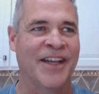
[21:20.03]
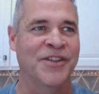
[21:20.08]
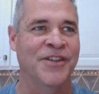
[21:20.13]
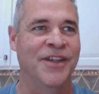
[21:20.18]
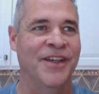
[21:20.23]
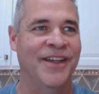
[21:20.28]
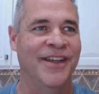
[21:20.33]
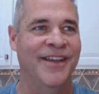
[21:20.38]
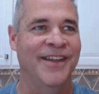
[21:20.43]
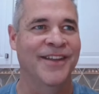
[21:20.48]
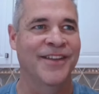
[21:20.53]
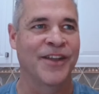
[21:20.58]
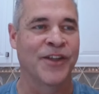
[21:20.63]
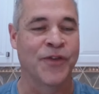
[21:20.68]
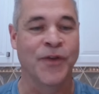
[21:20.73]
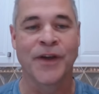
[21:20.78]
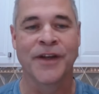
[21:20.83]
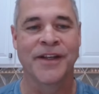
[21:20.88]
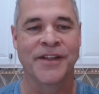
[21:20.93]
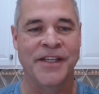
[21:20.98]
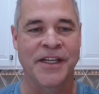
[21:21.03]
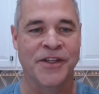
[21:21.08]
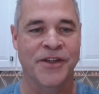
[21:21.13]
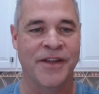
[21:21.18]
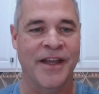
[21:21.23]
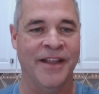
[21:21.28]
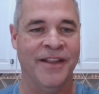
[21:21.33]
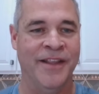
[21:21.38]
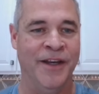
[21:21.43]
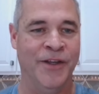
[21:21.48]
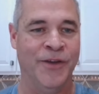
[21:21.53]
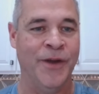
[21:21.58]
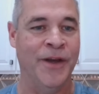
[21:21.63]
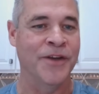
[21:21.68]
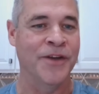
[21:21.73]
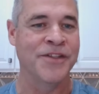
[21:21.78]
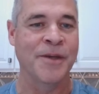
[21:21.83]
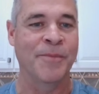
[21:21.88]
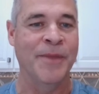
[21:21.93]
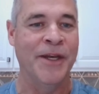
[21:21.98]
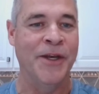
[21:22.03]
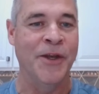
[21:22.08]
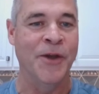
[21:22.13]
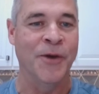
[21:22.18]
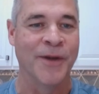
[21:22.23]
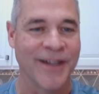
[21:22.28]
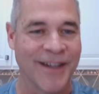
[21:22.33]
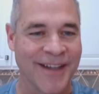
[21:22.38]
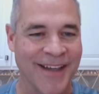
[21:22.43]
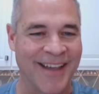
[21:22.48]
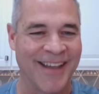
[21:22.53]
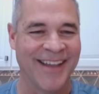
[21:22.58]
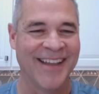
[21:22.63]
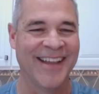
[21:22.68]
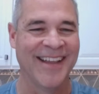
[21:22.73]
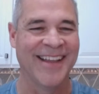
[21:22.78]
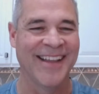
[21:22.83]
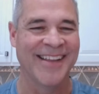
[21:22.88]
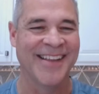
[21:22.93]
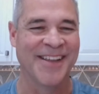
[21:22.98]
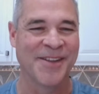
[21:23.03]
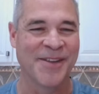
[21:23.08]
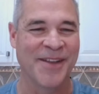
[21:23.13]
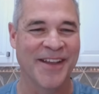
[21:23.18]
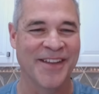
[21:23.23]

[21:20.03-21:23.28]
actually, it's fun to teach athletic trainers something new. They